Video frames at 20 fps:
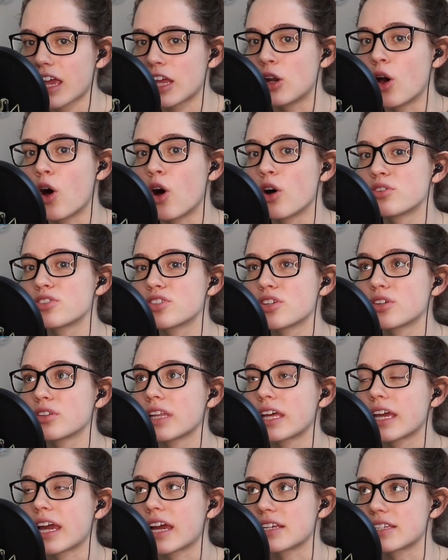And also,
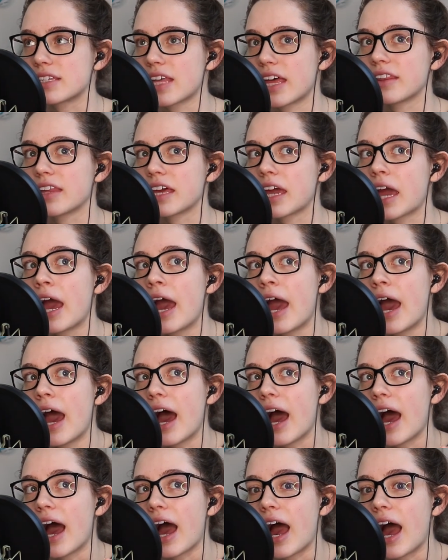like I said, like
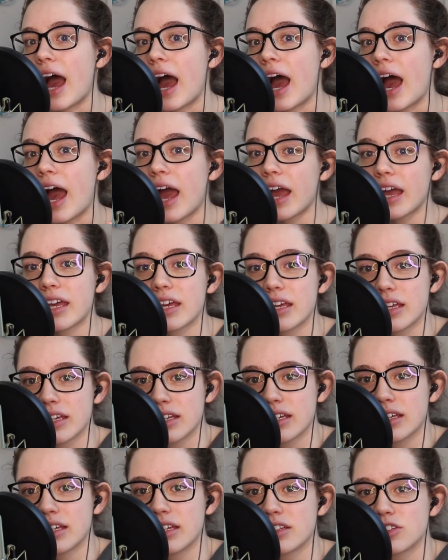I
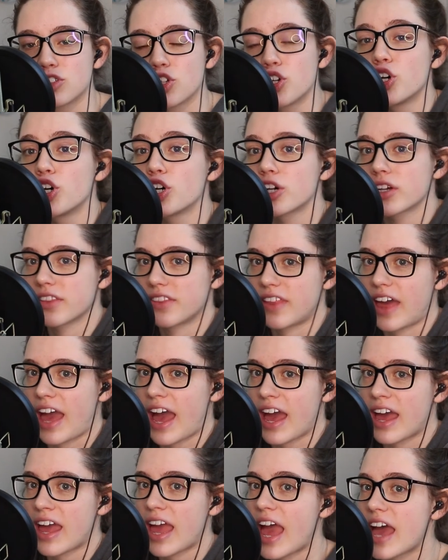took
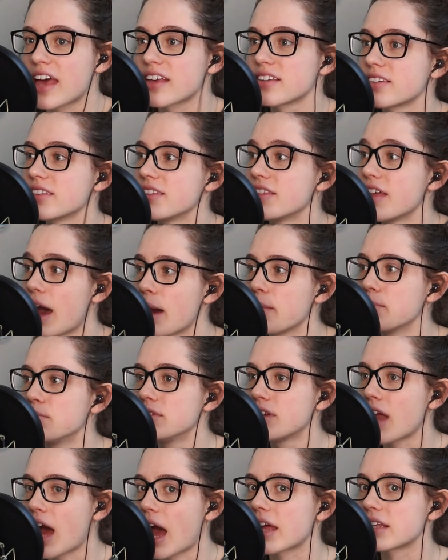that as
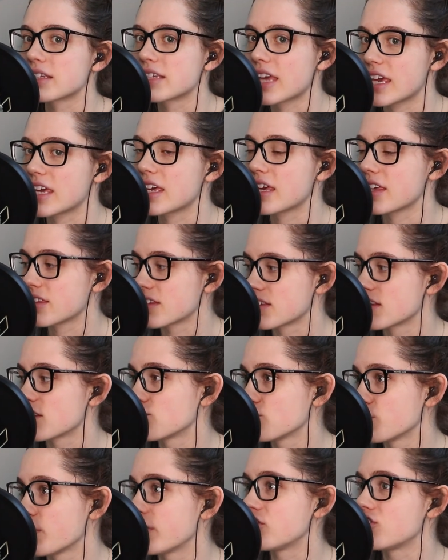them not taking the
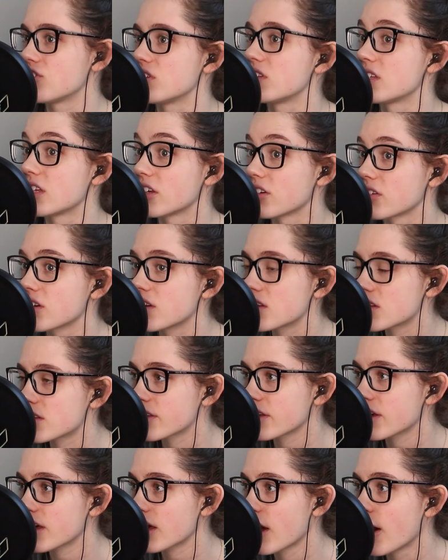situation
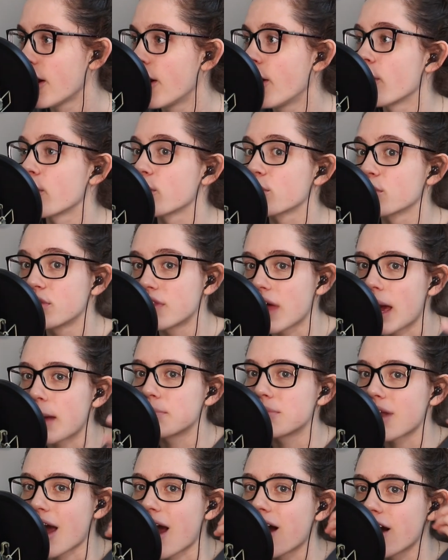seriously, or
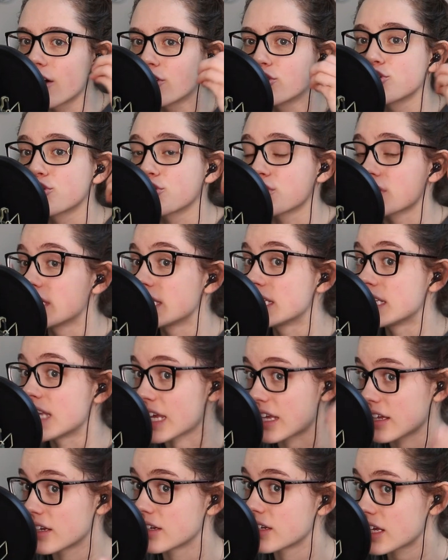them not
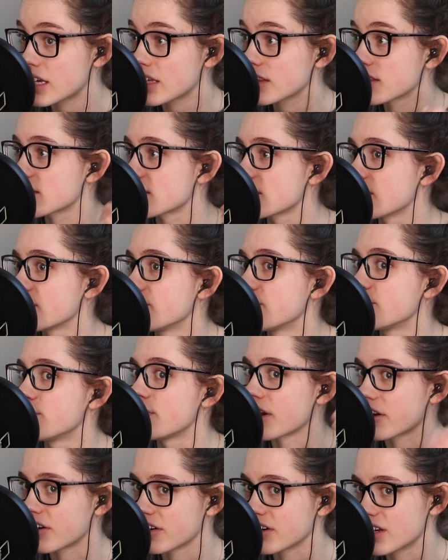understanding the
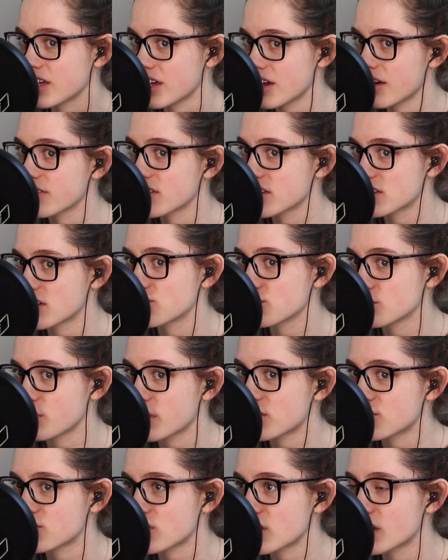severity of the
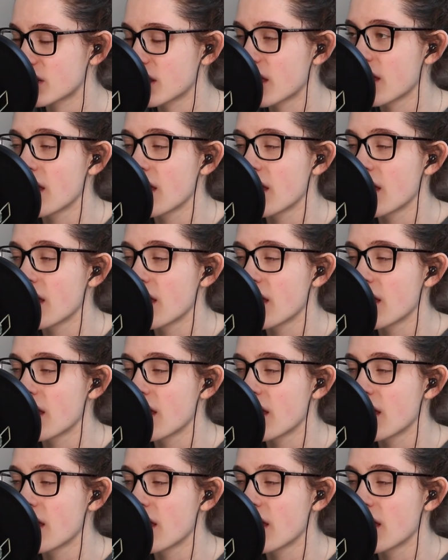situation.